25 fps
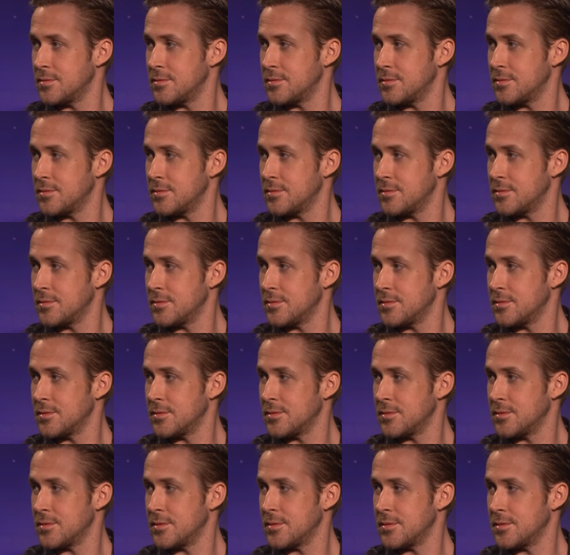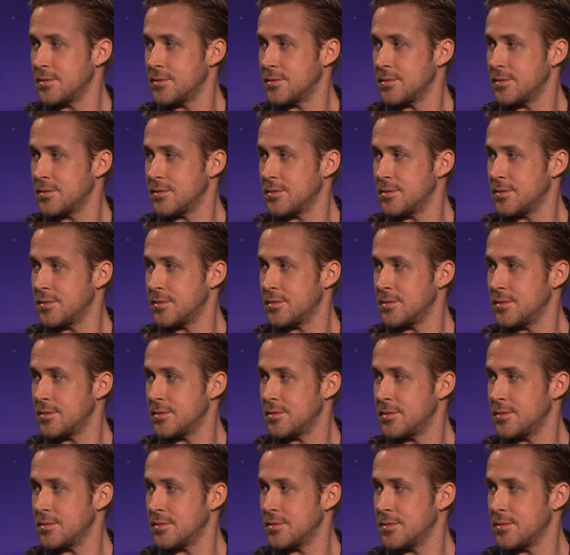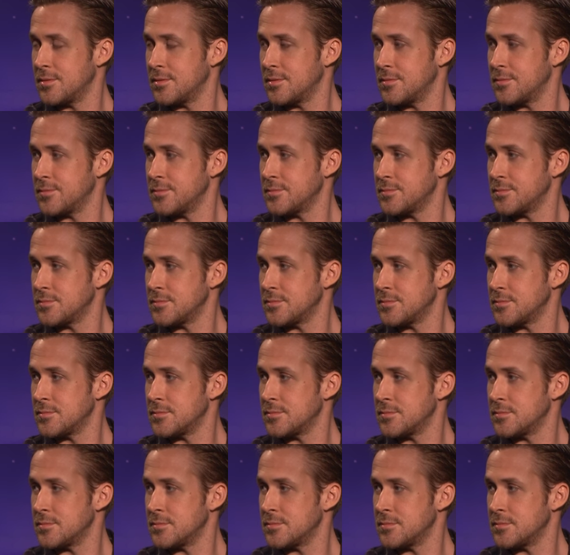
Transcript: [no speech]